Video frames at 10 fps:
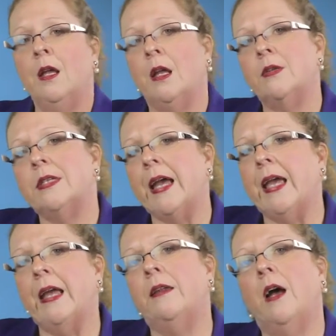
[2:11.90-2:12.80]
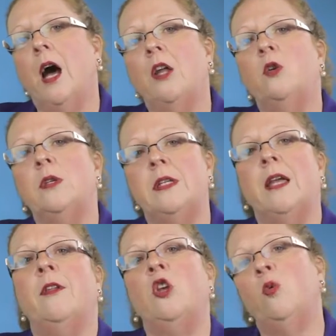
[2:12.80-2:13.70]
Now, second,
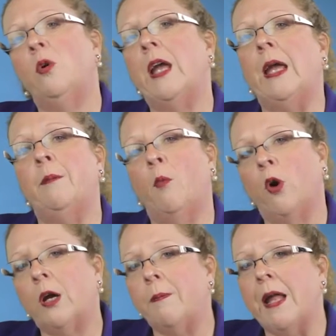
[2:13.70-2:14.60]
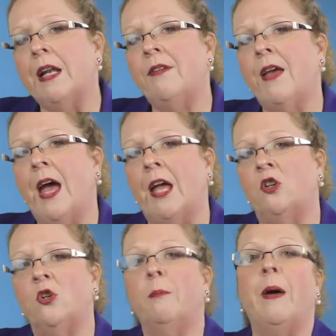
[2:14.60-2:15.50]
understand that you will gain more competitive
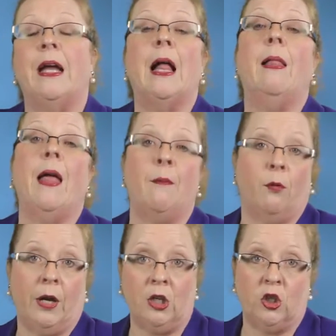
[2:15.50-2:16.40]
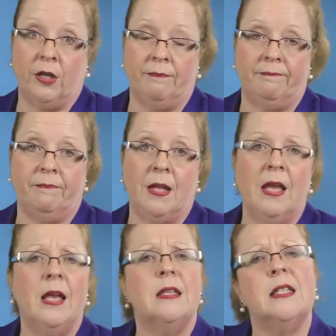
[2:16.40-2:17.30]
edge by collaboration.
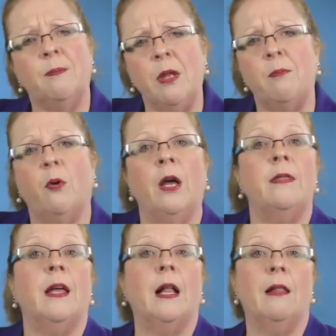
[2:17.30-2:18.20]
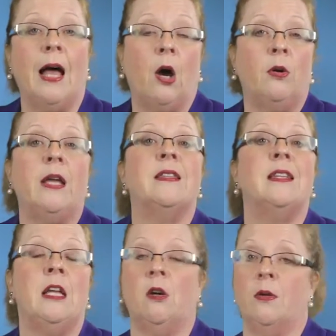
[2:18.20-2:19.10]
Simply put, the cloud is an
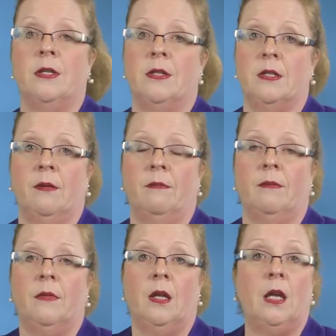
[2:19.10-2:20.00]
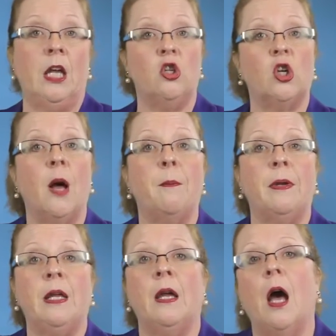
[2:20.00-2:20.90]
ecosystem. Each
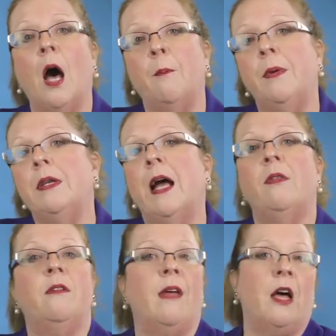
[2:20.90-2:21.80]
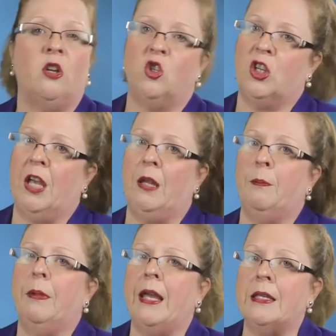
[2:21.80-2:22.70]
company up and down the value
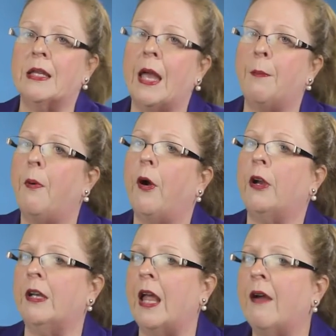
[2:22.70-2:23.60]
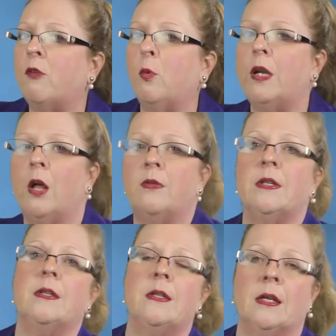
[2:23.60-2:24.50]
chain plays a part in everyone
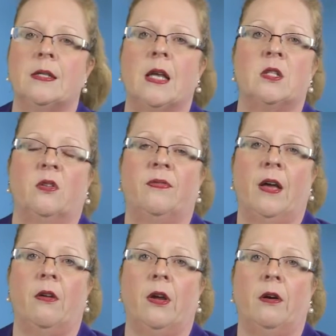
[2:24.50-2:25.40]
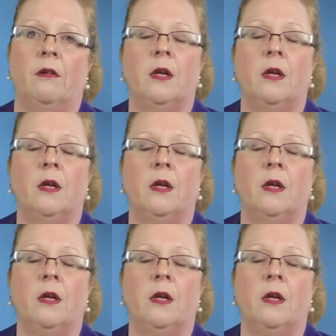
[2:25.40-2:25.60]
else's success or failure.